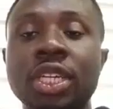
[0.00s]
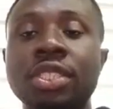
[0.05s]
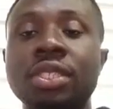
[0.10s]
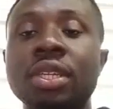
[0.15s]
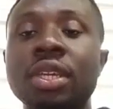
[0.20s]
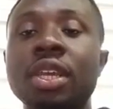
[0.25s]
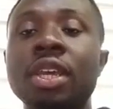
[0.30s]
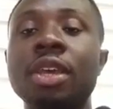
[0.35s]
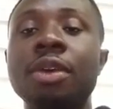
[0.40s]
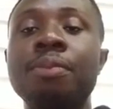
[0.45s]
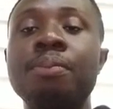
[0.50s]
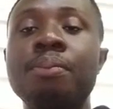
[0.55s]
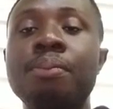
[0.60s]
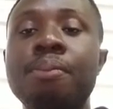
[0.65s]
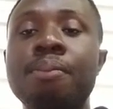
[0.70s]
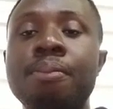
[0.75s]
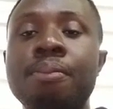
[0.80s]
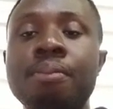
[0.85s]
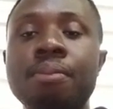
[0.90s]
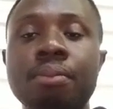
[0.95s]
just
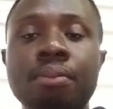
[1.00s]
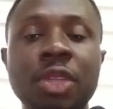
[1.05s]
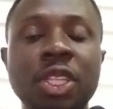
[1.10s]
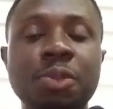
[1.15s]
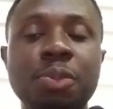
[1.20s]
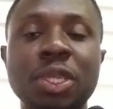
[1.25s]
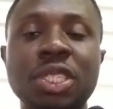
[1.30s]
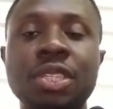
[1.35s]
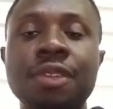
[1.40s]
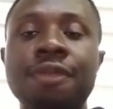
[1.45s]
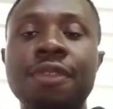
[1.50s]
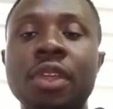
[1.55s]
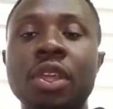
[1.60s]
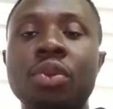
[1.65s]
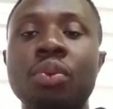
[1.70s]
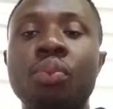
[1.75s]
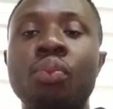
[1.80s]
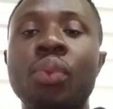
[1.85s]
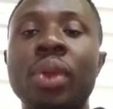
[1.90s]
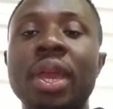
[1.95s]
be
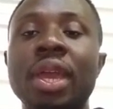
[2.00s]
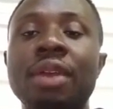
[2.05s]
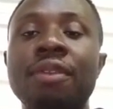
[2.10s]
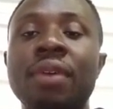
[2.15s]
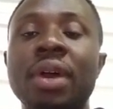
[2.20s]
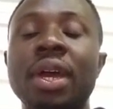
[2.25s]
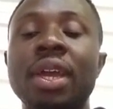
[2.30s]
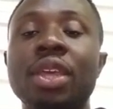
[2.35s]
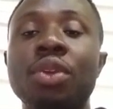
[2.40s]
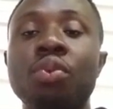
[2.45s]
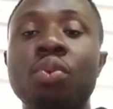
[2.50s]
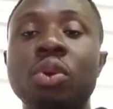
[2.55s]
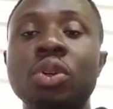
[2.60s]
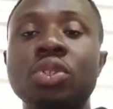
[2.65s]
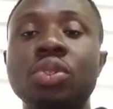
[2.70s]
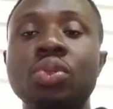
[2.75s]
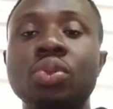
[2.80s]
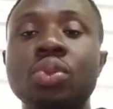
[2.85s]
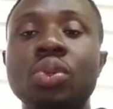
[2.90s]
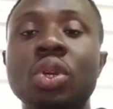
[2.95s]
specific wherever he
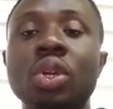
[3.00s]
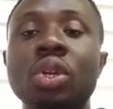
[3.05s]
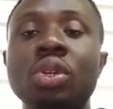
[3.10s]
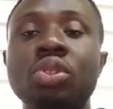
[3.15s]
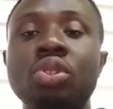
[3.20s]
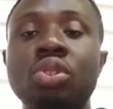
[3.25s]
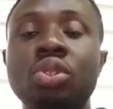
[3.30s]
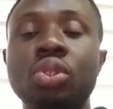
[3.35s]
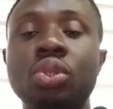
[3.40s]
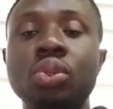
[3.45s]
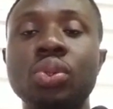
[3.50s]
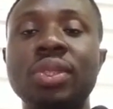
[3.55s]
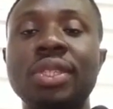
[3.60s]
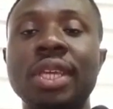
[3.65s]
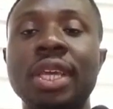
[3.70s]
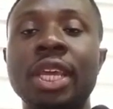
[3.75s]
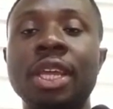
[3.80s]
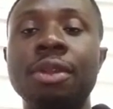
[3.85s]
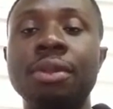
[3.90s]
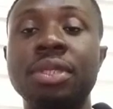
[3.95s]
wants to shoot,
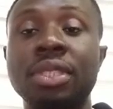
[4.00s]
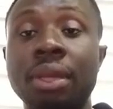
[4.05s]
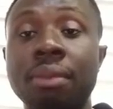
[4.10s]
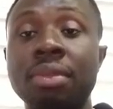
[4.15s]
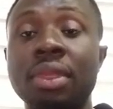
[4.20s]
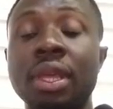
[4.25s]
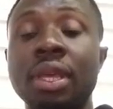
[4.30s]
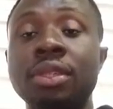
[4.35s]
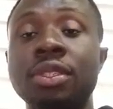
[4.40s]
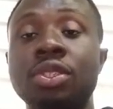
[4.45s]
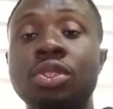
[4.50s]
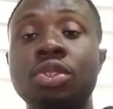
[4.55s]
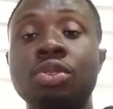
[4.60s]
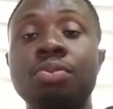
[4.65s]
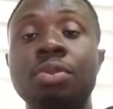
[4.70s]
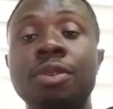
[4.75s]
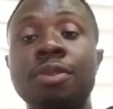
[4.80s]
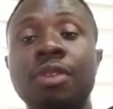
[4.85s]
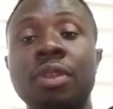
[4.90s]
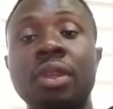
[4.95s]
and sometimes he
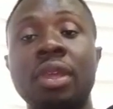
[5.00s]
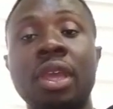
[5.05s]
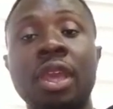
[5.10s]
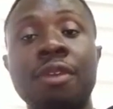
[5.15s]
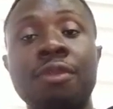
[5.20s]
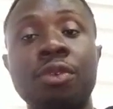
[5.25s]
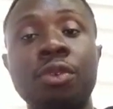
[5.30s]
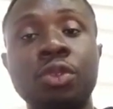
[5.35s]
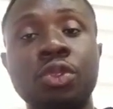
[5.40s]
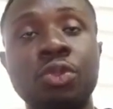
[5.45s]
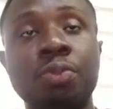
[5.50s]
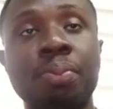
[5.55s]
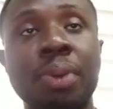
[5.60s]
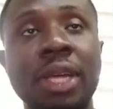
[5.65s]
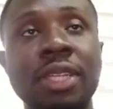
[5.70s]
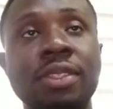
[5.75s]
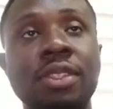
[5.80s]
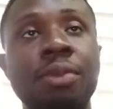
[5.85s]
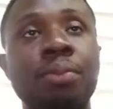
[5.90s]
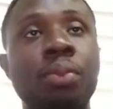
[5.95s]
should be careful to
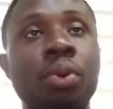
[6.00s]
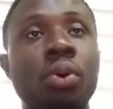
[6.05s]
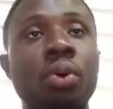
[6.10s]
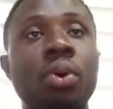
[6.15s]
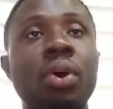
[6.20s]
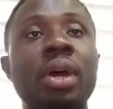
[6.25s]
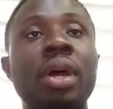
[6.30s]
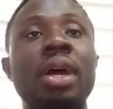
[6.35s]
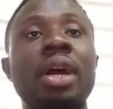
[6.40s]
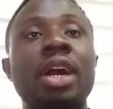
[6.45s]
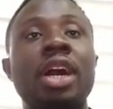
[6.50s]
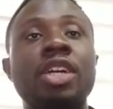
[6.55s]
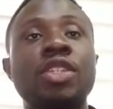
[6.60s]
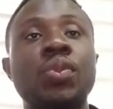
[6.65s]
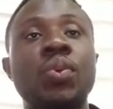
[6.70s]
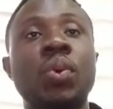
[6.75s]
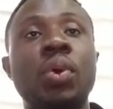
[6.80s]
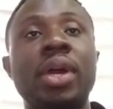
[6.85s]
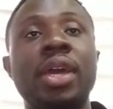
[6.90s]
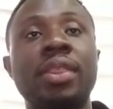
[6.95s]
pass the ball
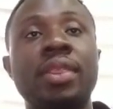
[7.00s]
as well.